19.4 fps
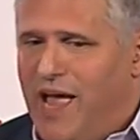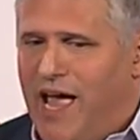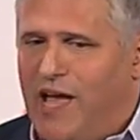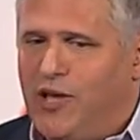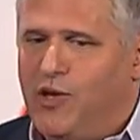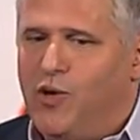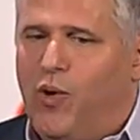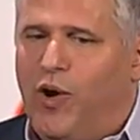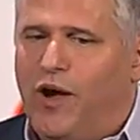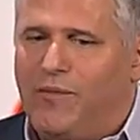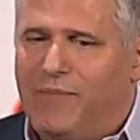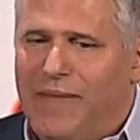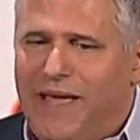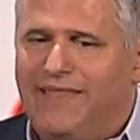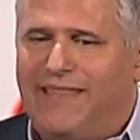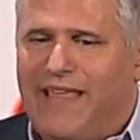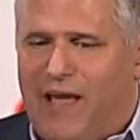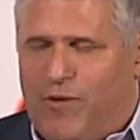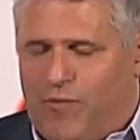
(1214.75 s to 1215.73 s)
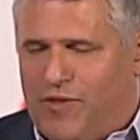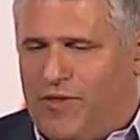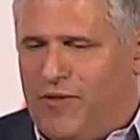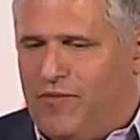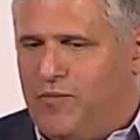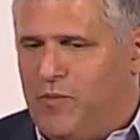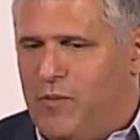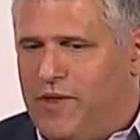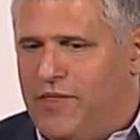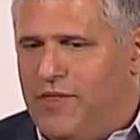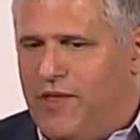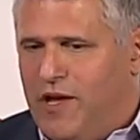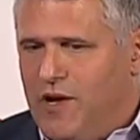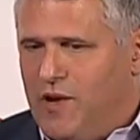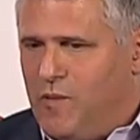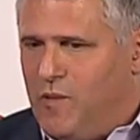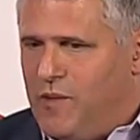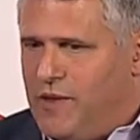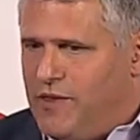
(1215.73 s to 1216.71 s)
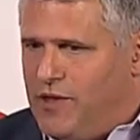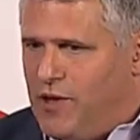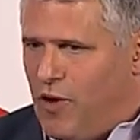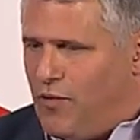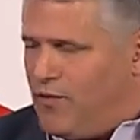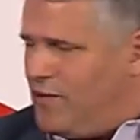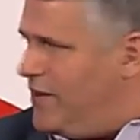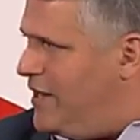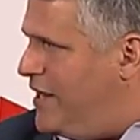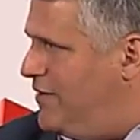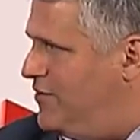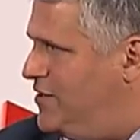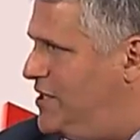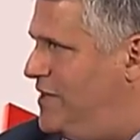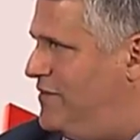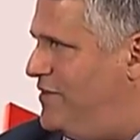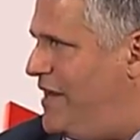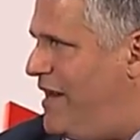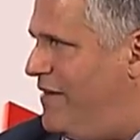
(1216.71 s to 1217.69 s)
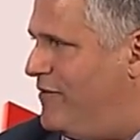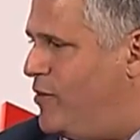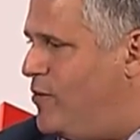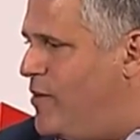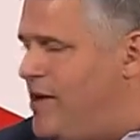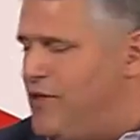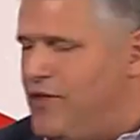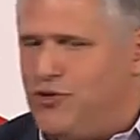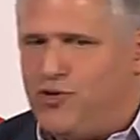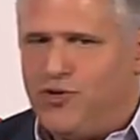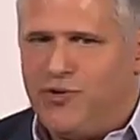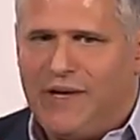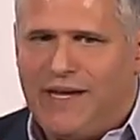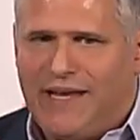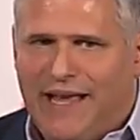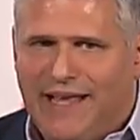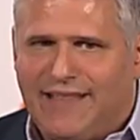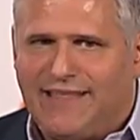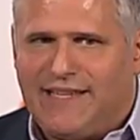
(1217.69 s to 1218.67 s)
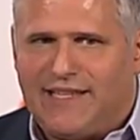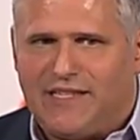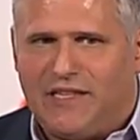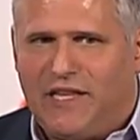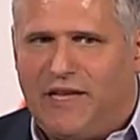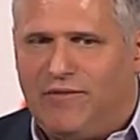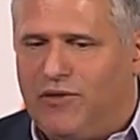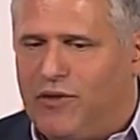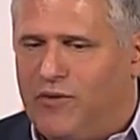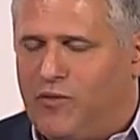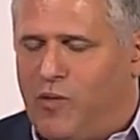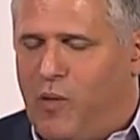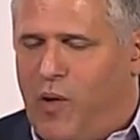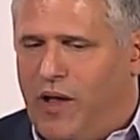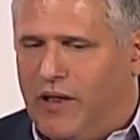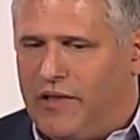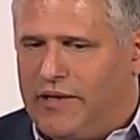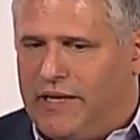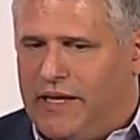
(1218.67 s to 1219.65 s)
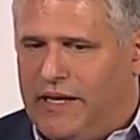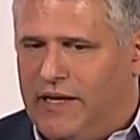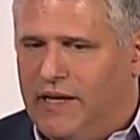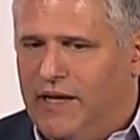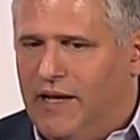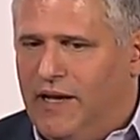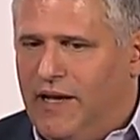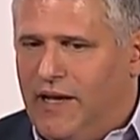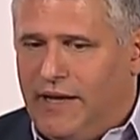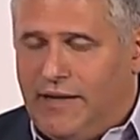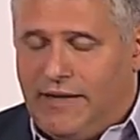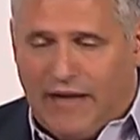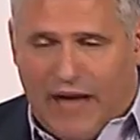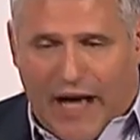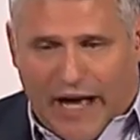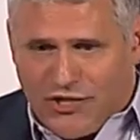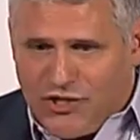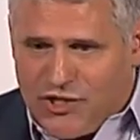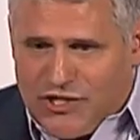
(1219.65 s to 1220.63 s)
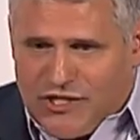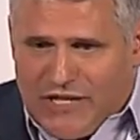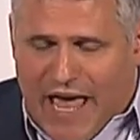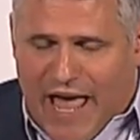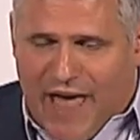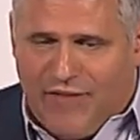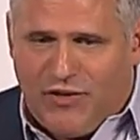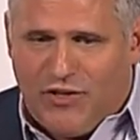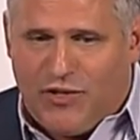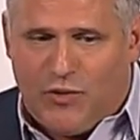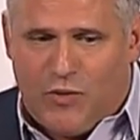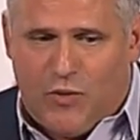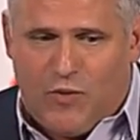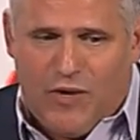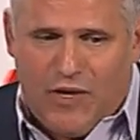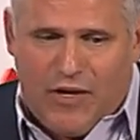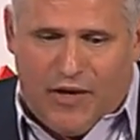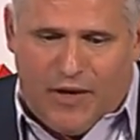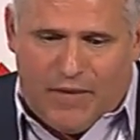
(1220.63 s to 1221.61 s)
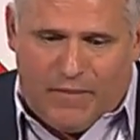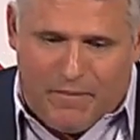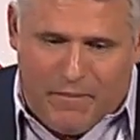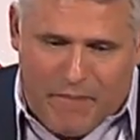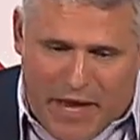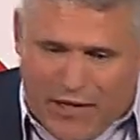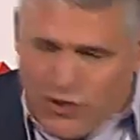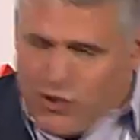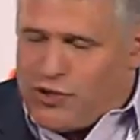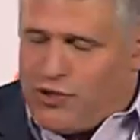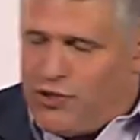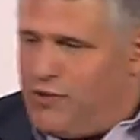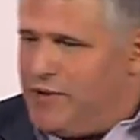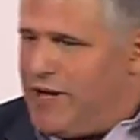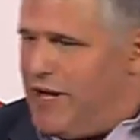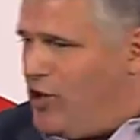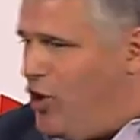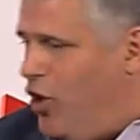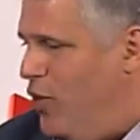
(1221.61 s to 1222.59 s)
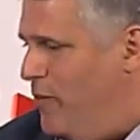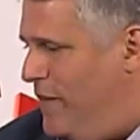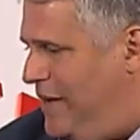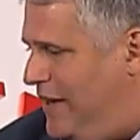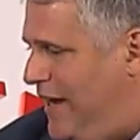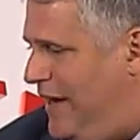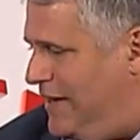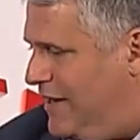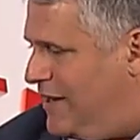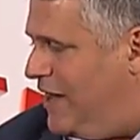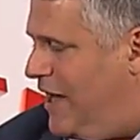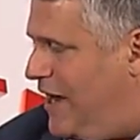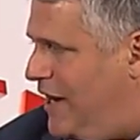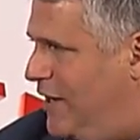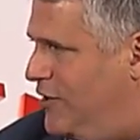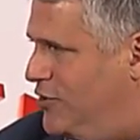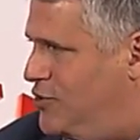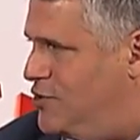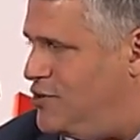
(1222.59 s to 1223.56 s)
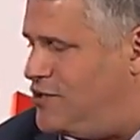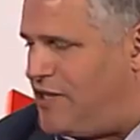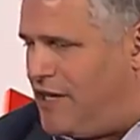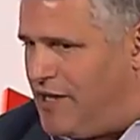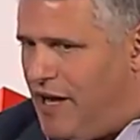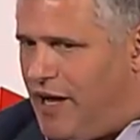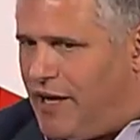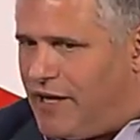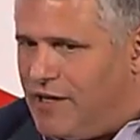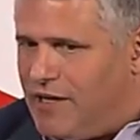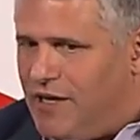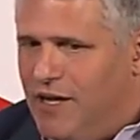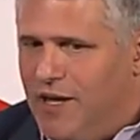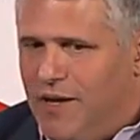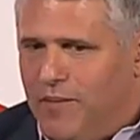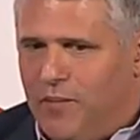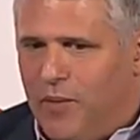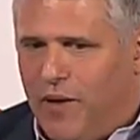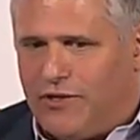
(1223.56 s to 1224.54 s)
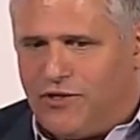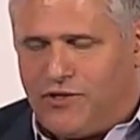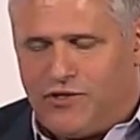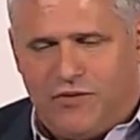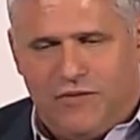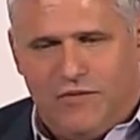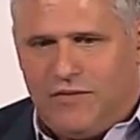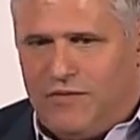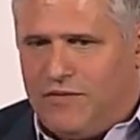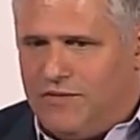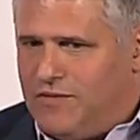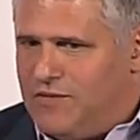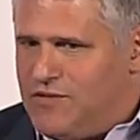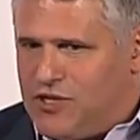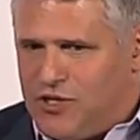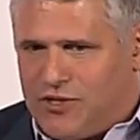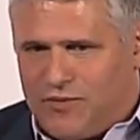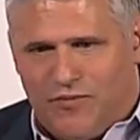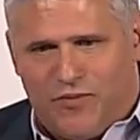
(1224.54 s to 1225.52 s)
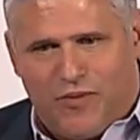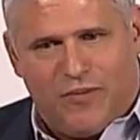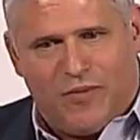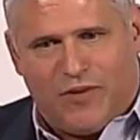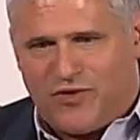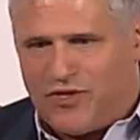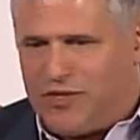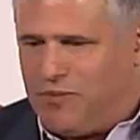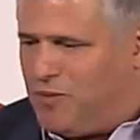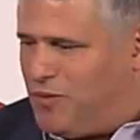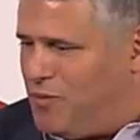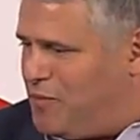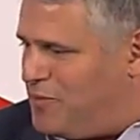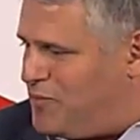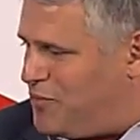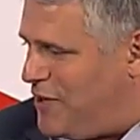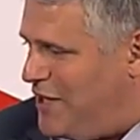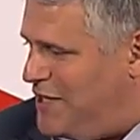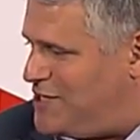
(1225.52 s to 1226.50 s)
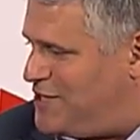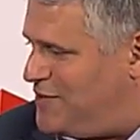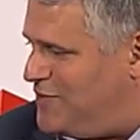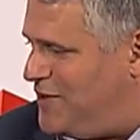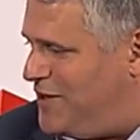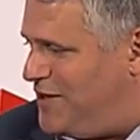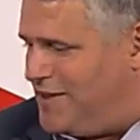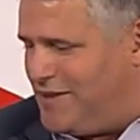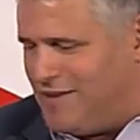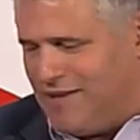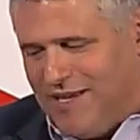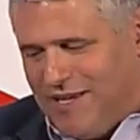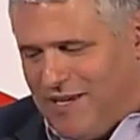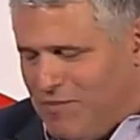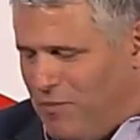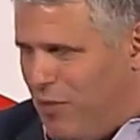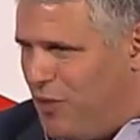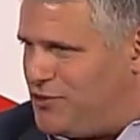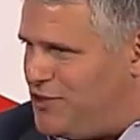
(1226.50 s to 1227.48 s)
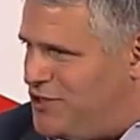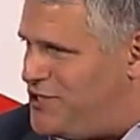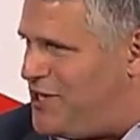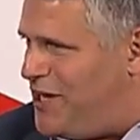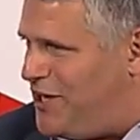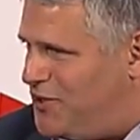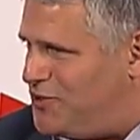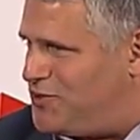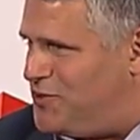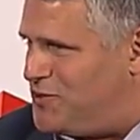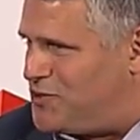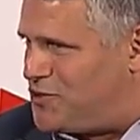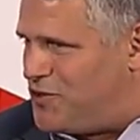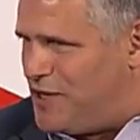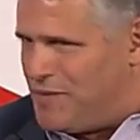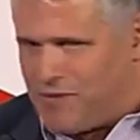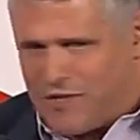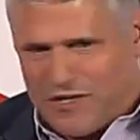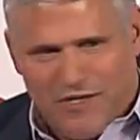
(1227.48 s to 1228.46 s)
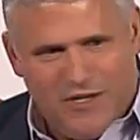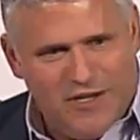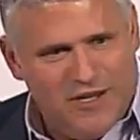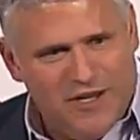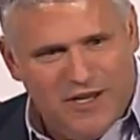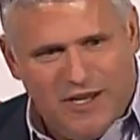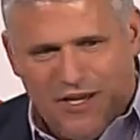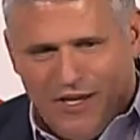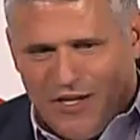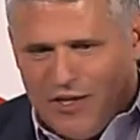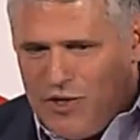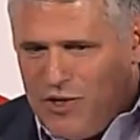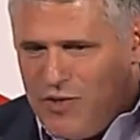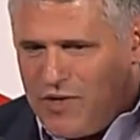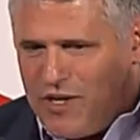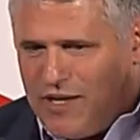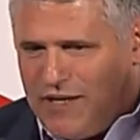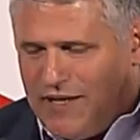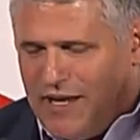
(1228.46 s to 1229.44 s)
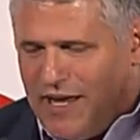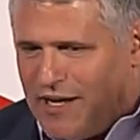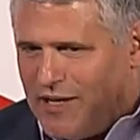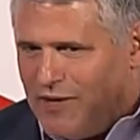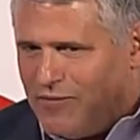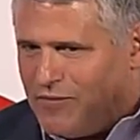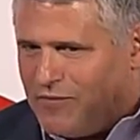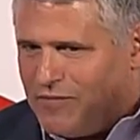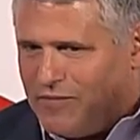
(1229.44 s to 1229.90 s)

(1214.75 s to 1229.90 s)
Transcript: And you augment that with the overlay of TV everywhere, that you can get this level of quality, not just having to make sure you get home at 9 o'clock on Tuesday night, but just for a simple price of a multi-channel subscription, you can get it